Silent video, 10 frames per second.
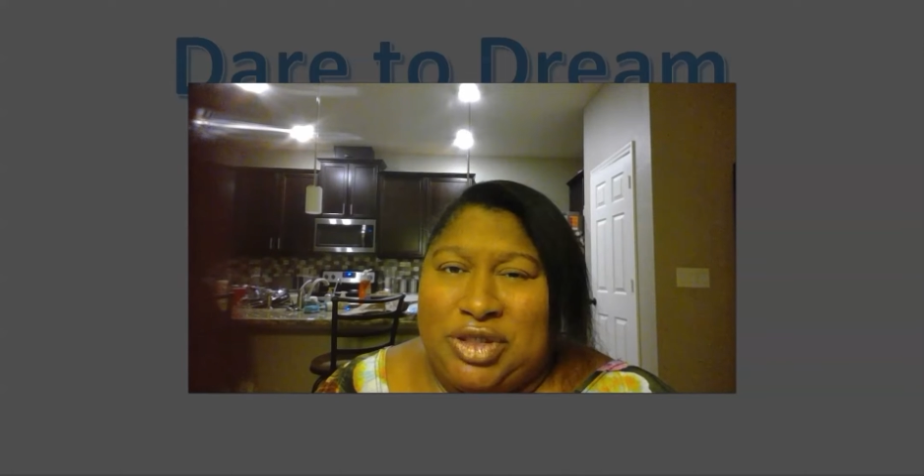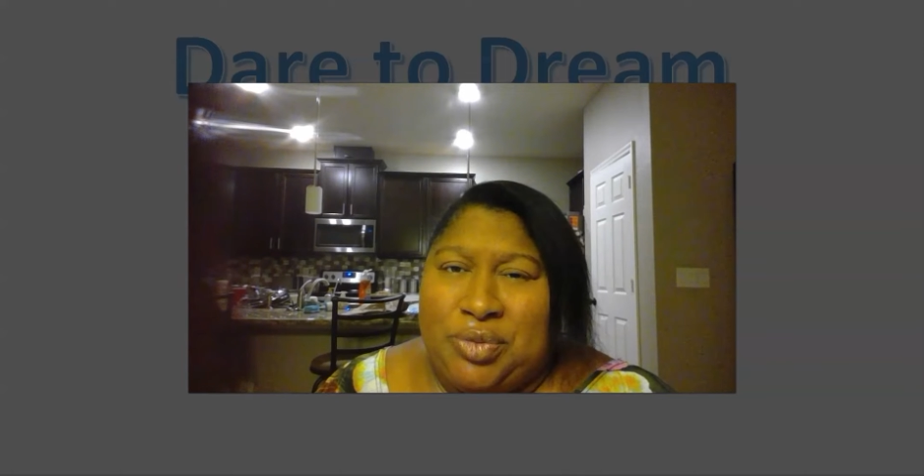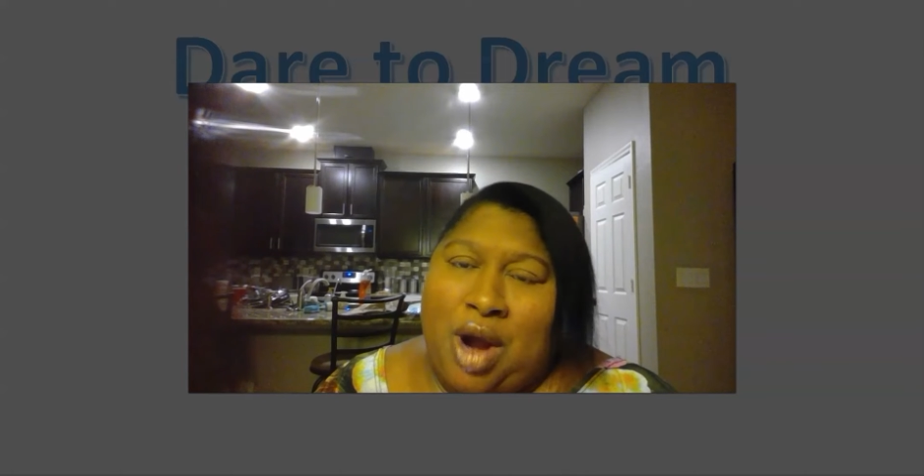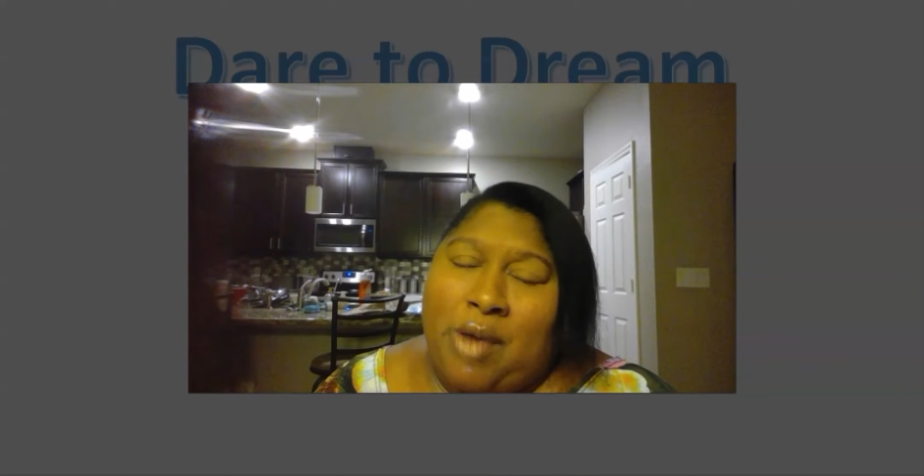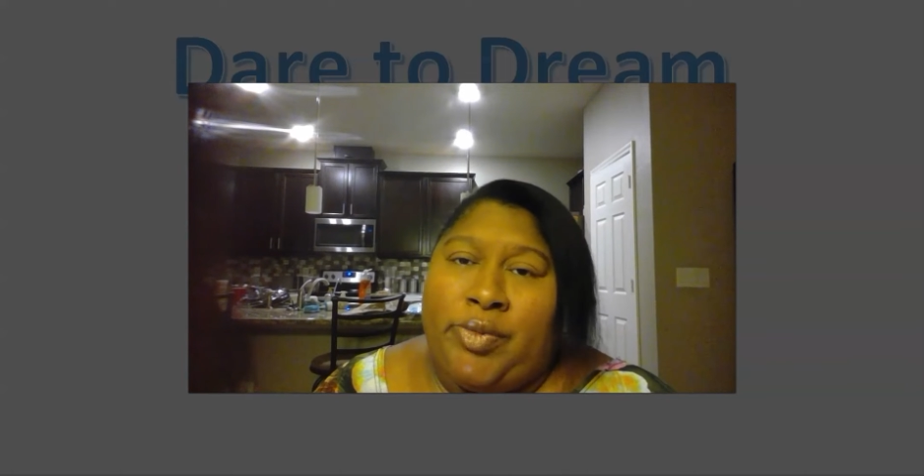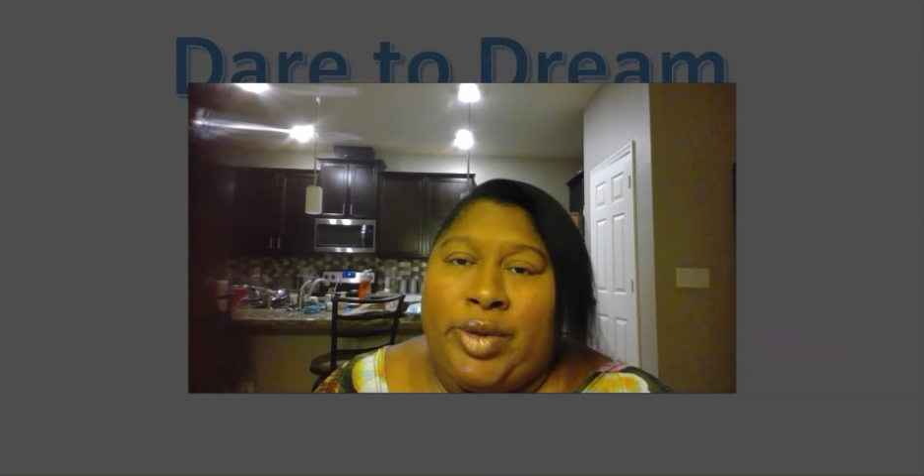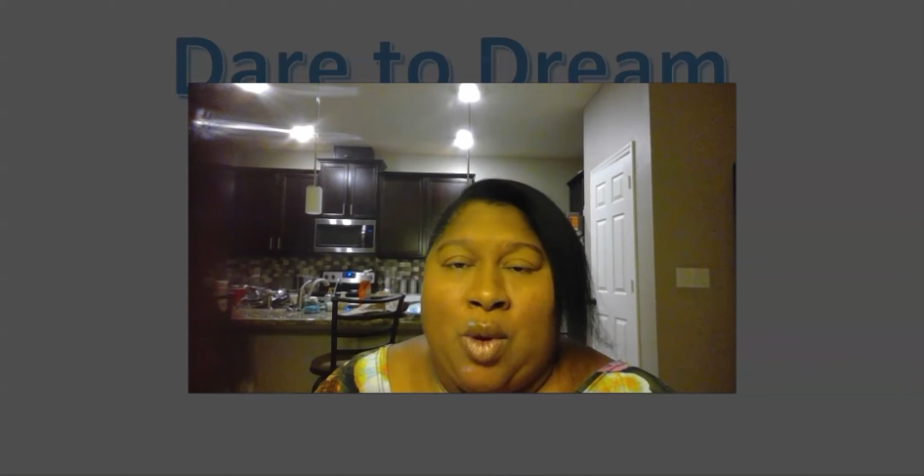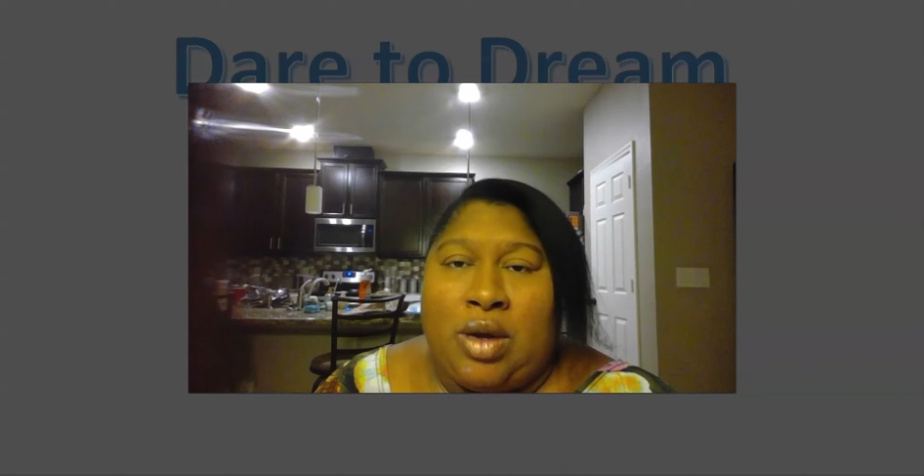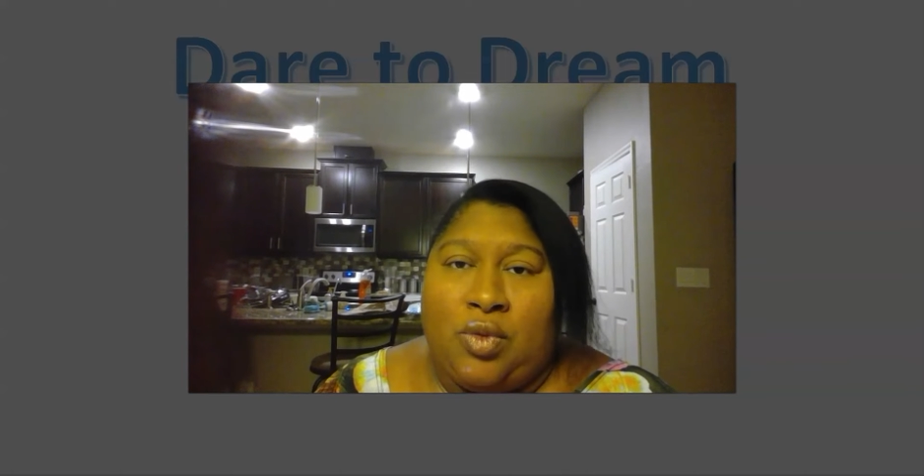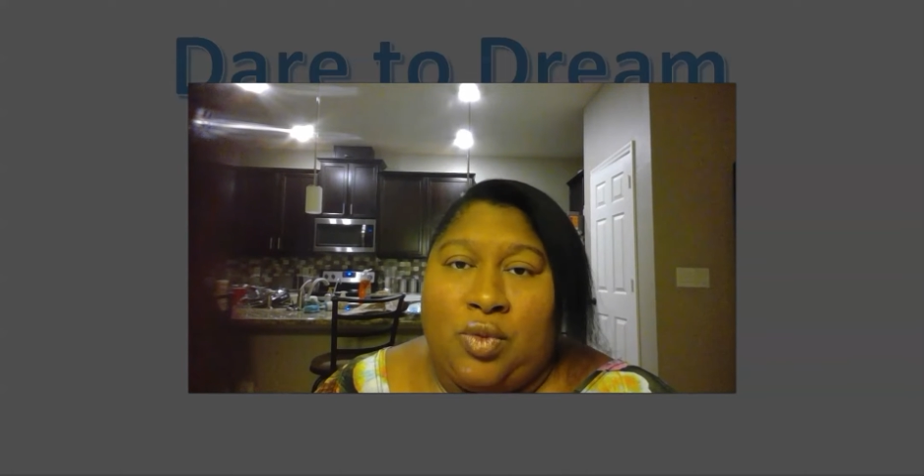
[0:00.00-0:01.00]
you probably
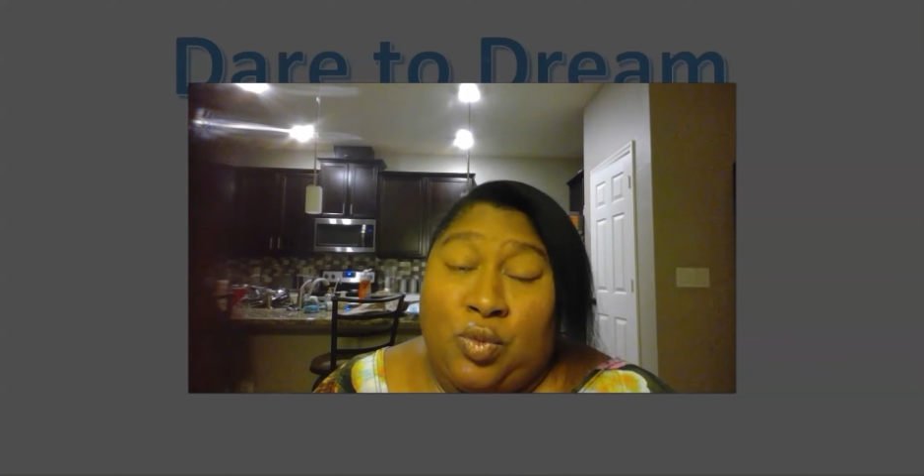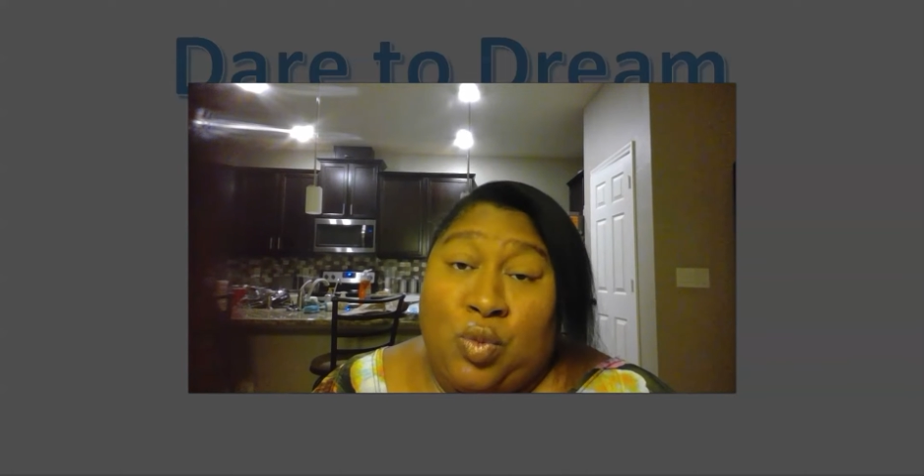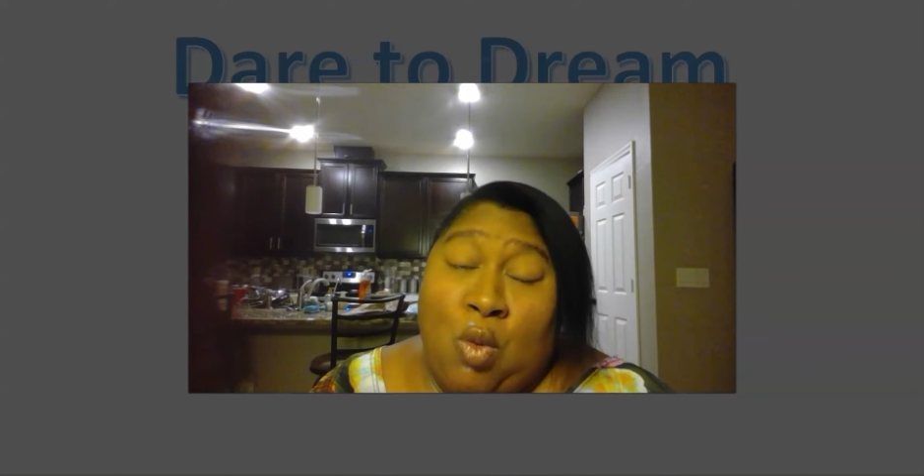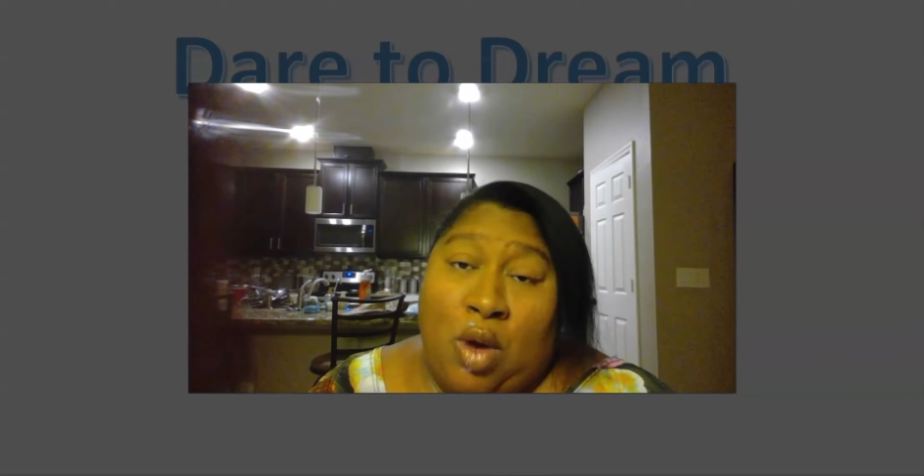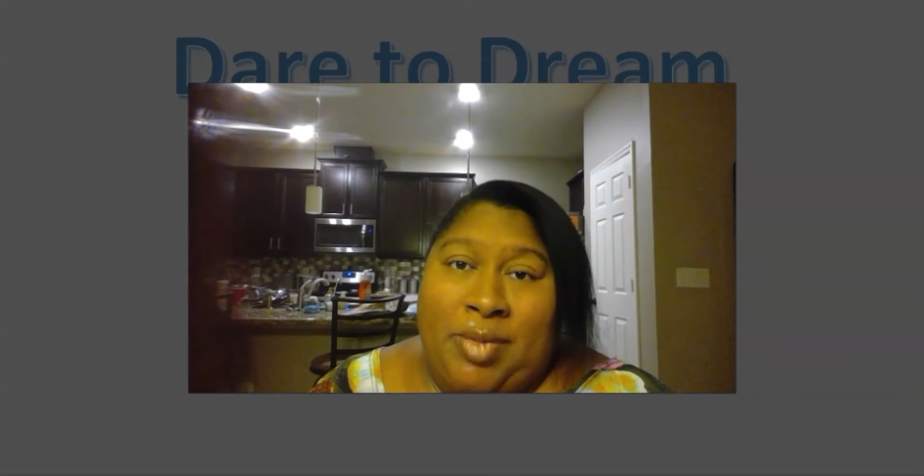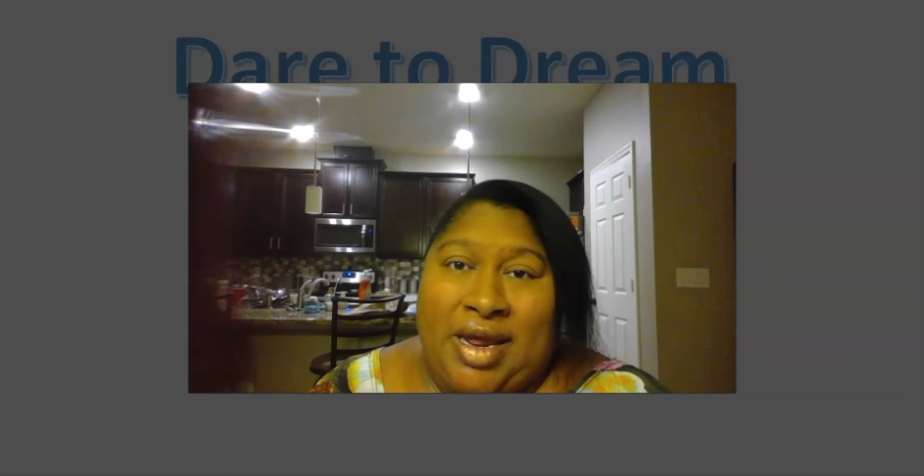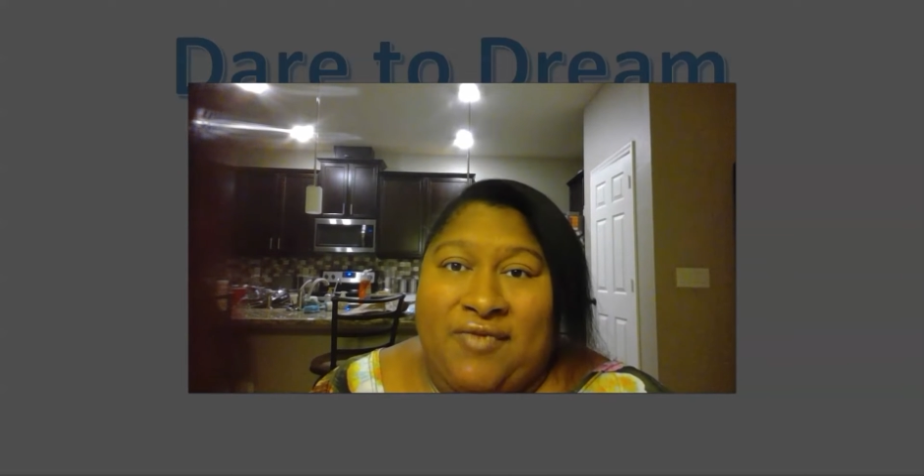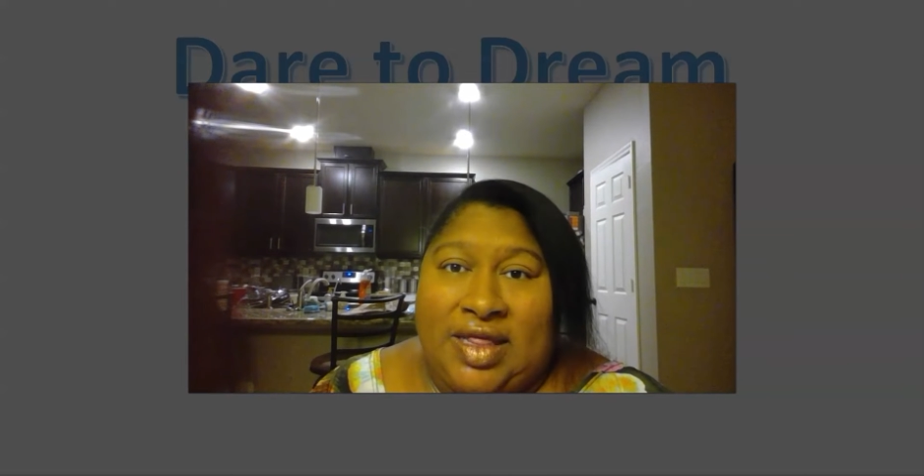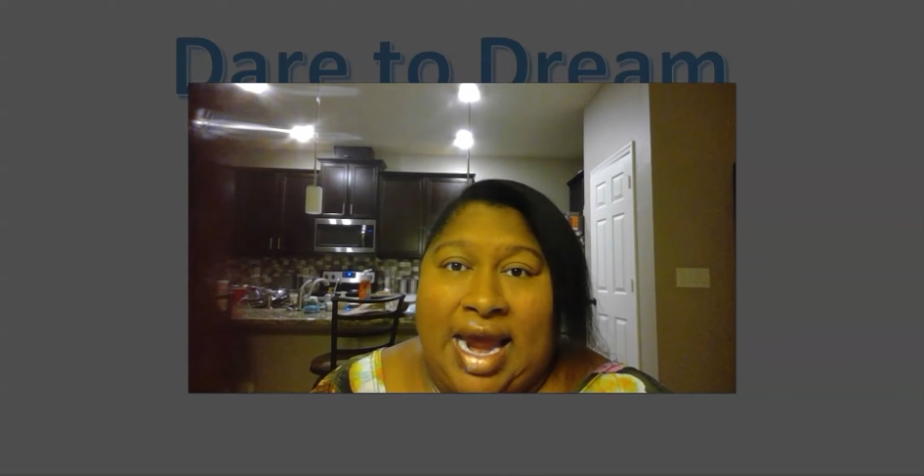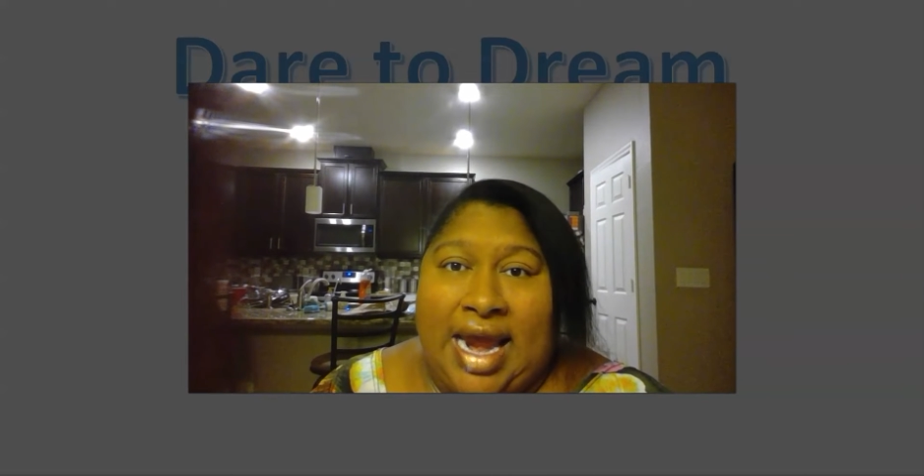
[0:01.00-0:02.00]
won't want to be
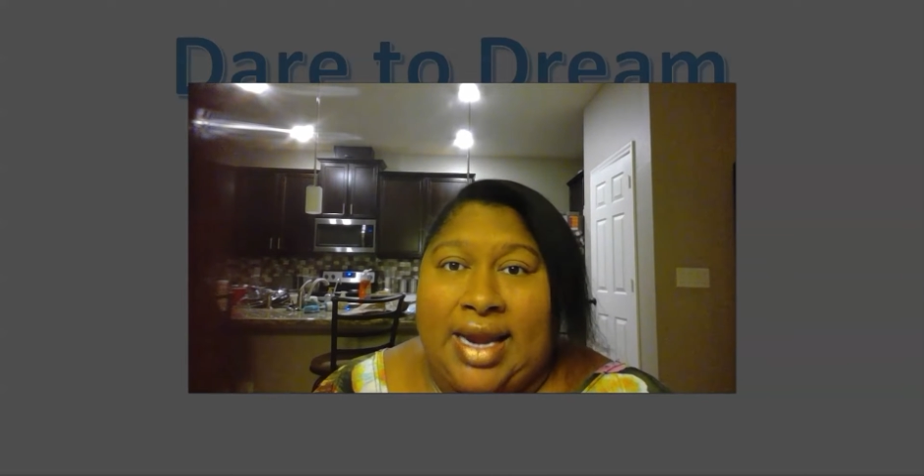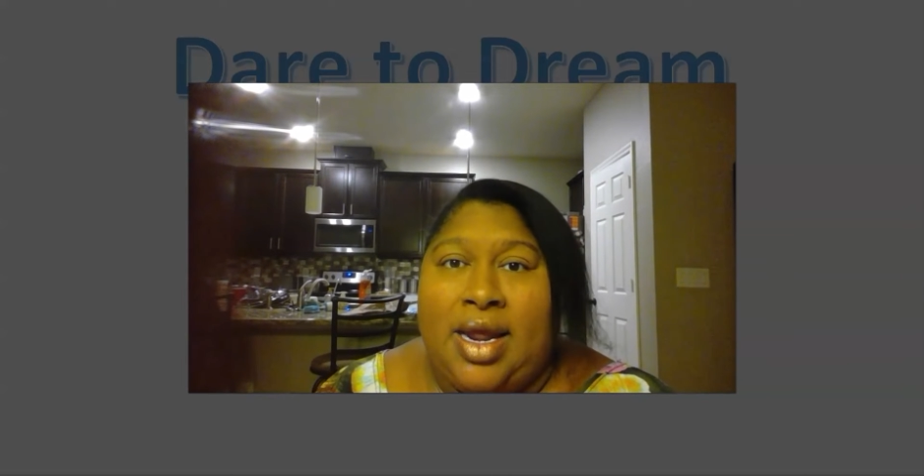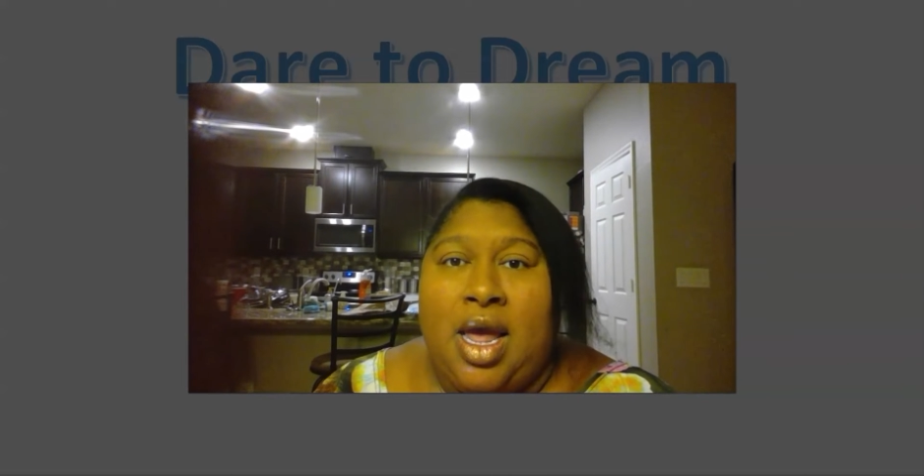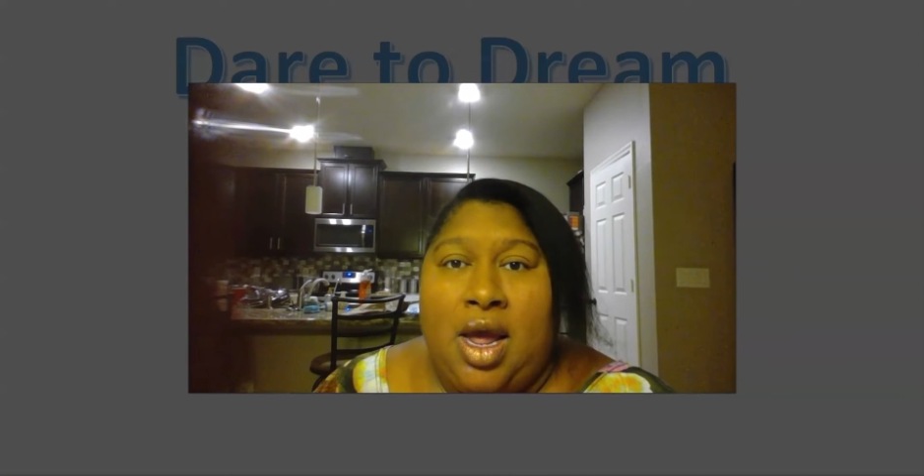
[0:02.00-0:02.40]
affiliated